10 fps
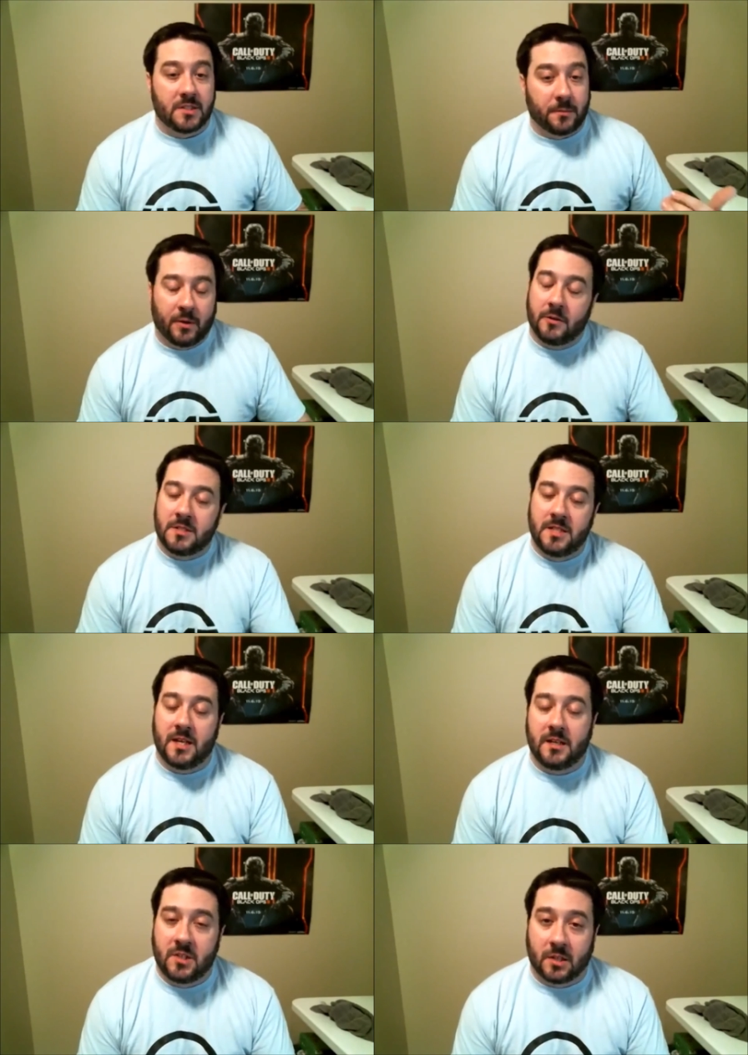The players
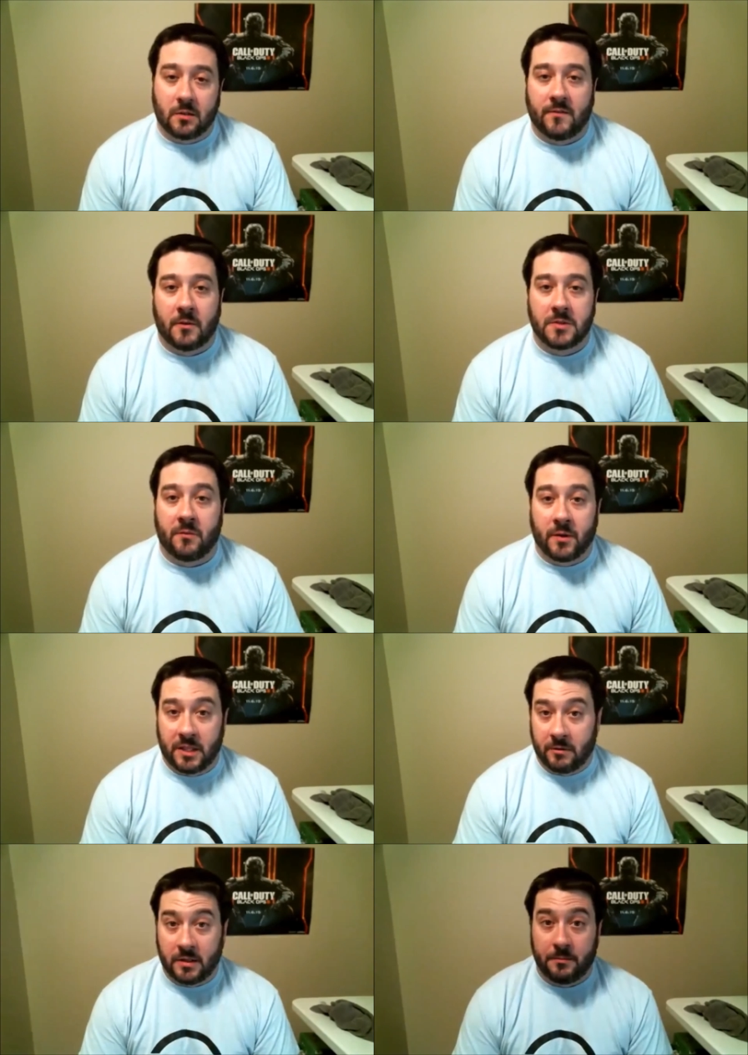did shut their phones off when
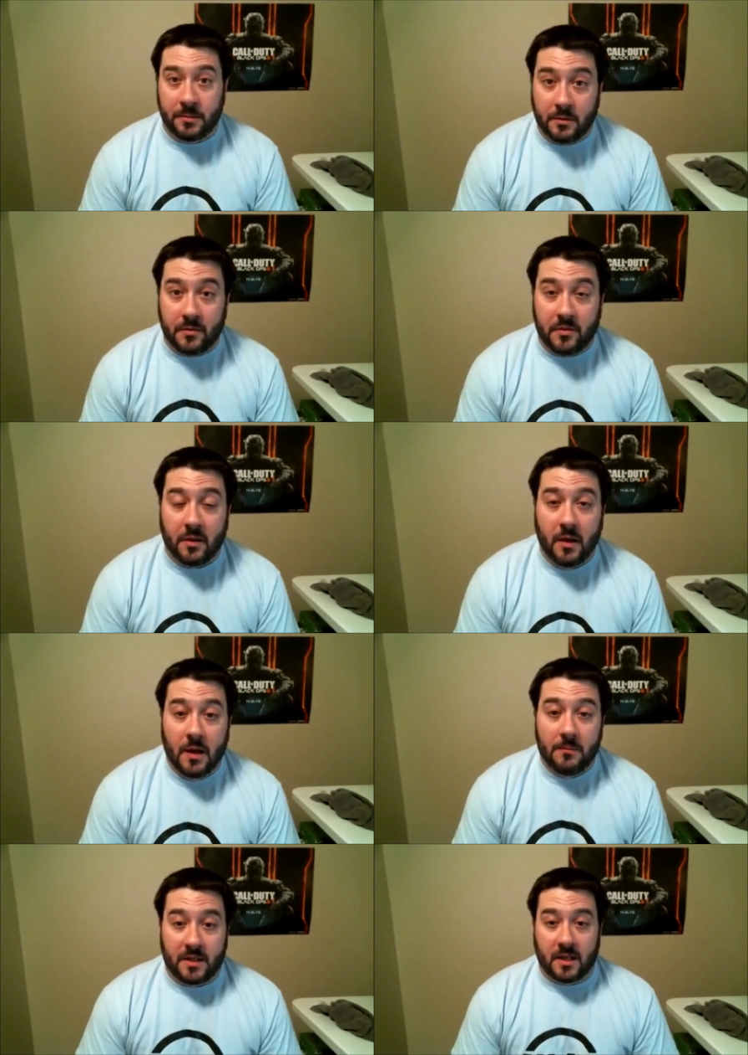they were in the booths
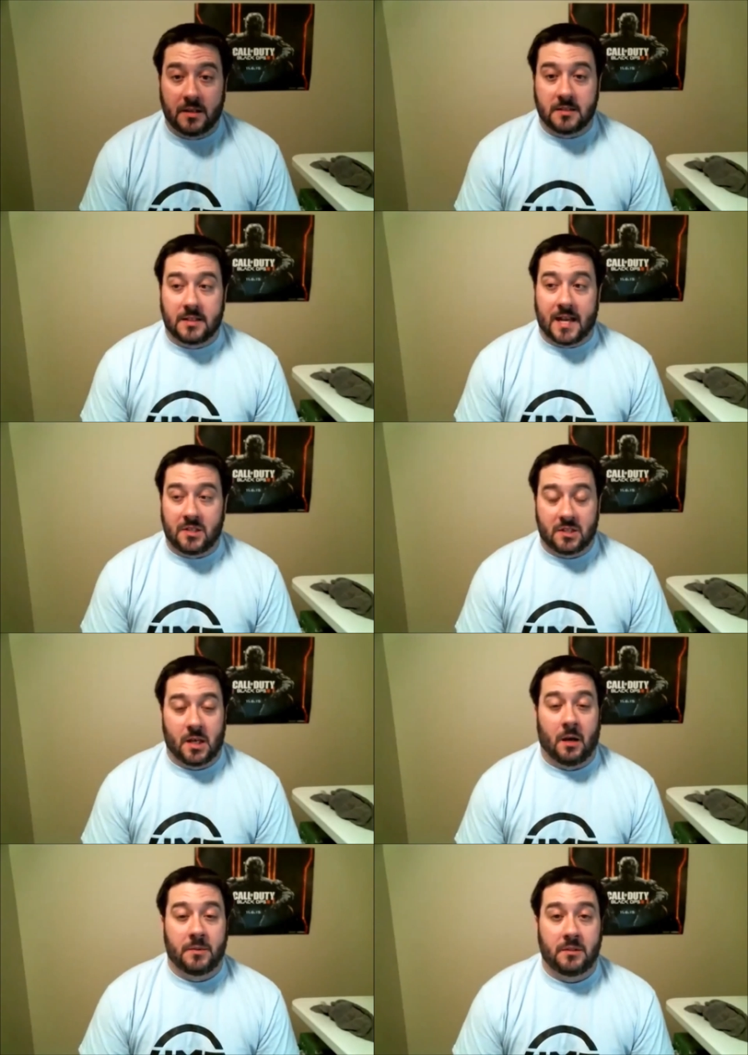because that just
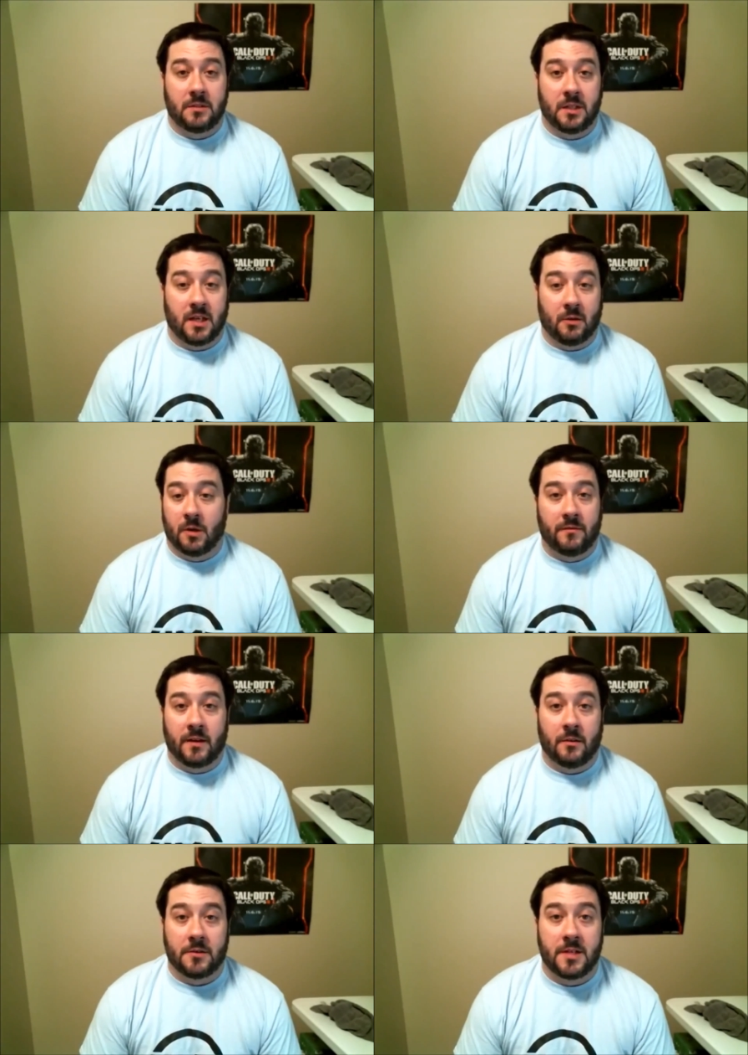helped to get rid of
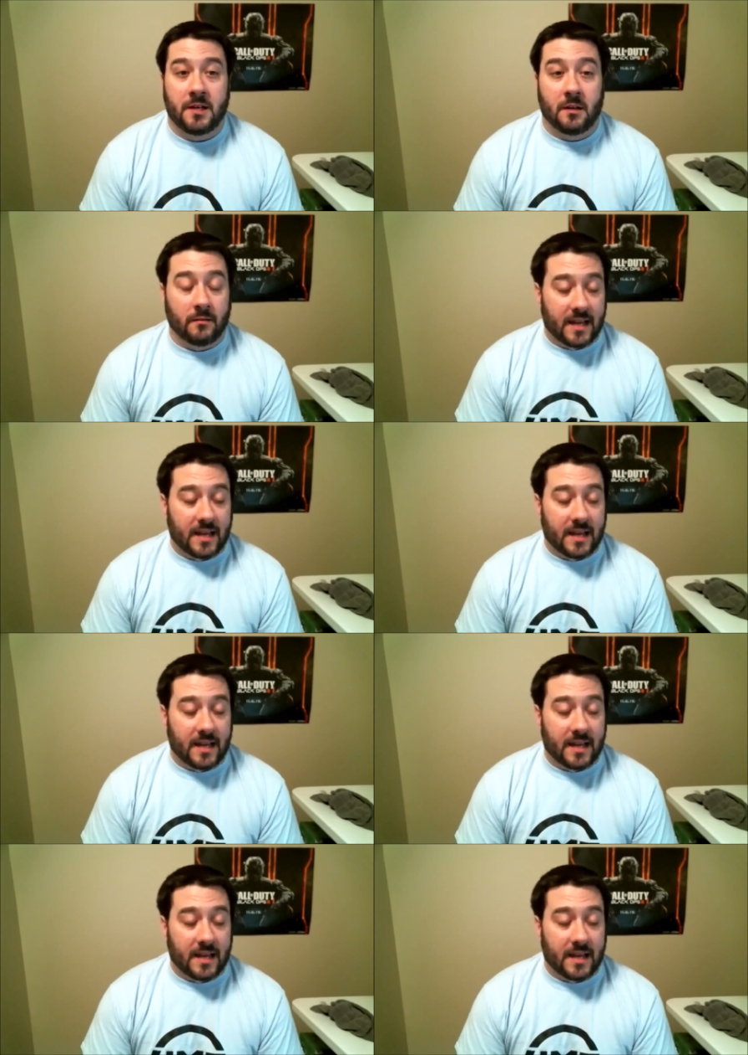another signal.